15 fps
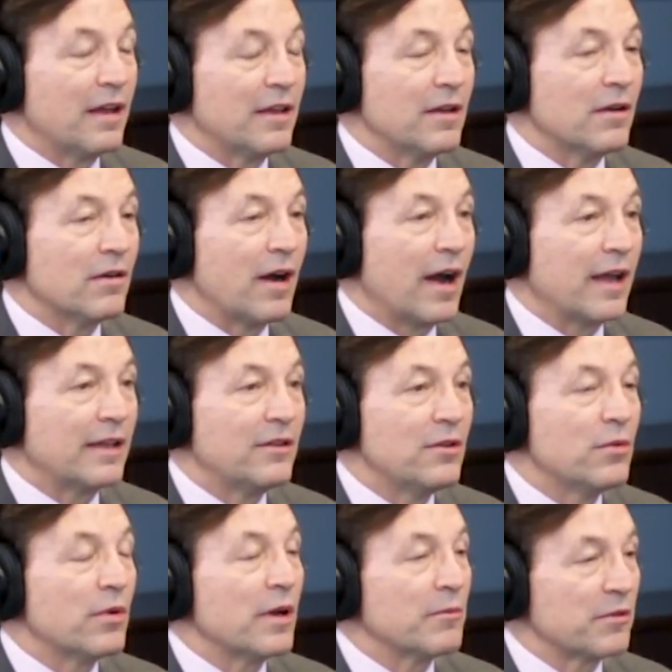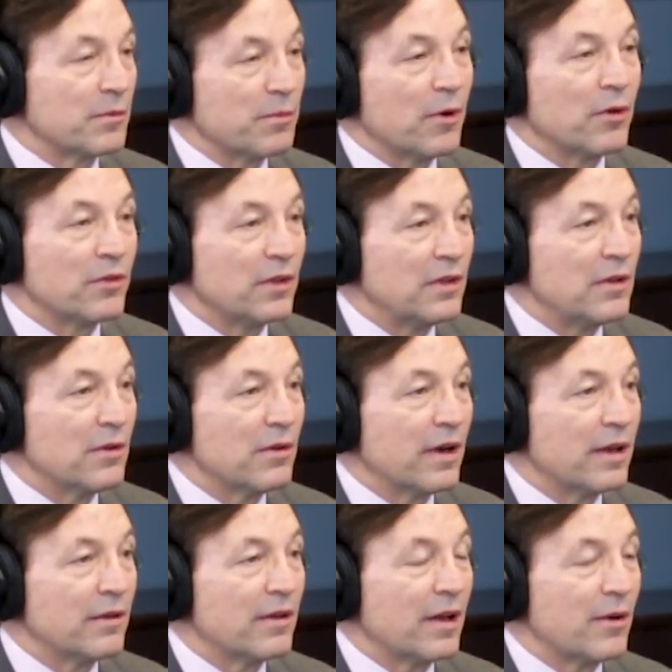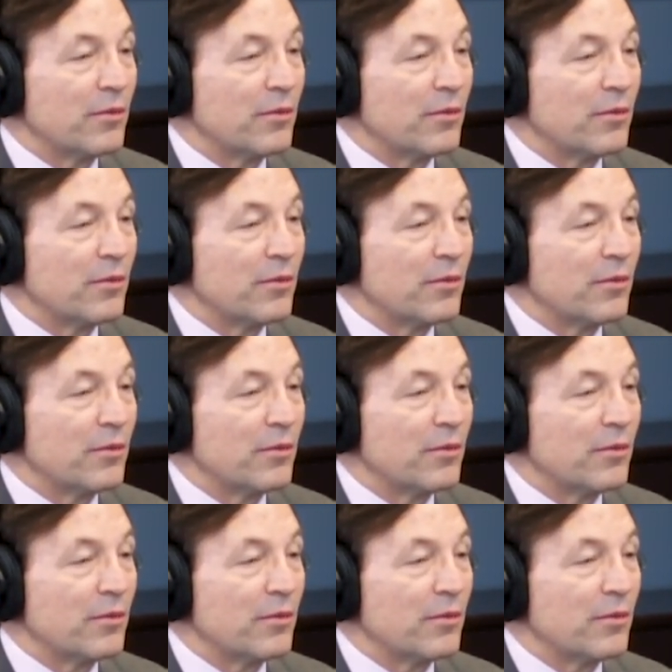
you know, I do what I'm supposed to do. Mm-hmm.